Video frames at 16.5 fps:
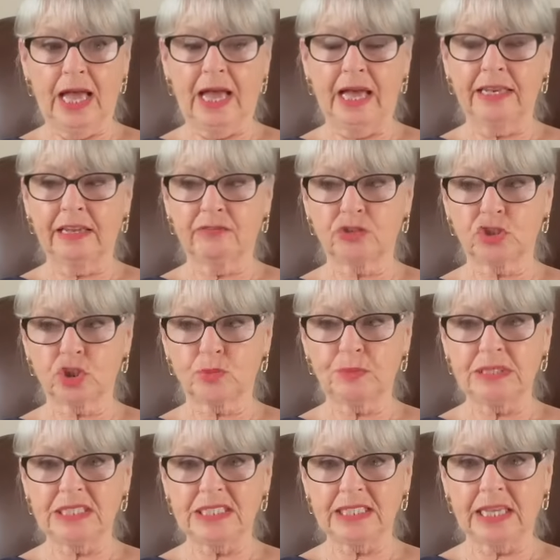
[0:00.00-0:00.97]
And I've just
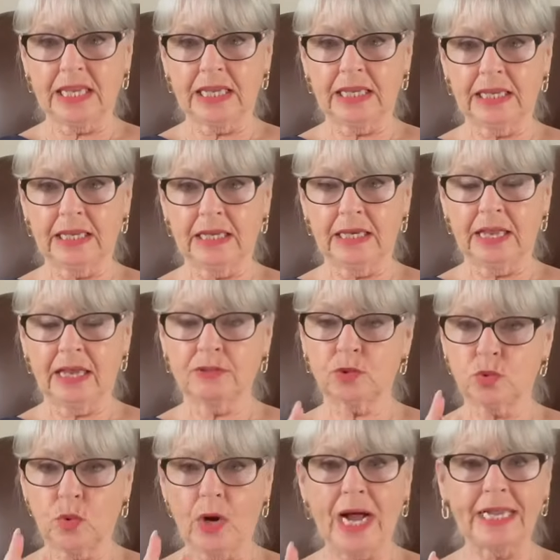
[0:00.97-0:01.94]
been taking,
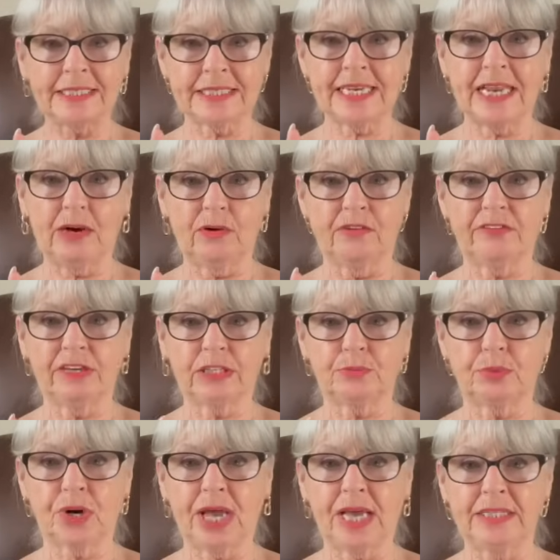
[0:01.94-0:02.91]
twice now I've had
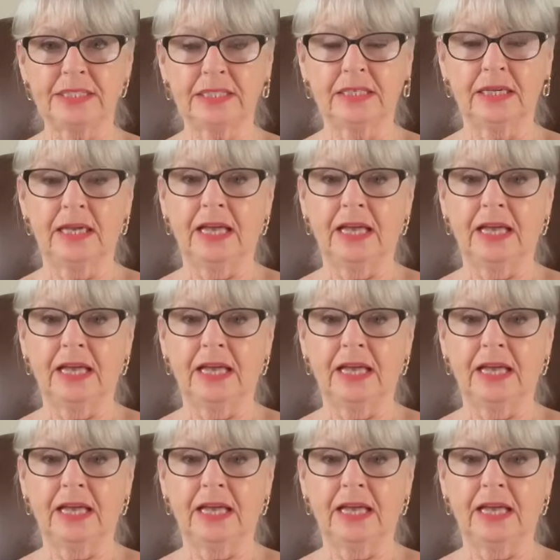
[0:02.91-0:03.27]
bread.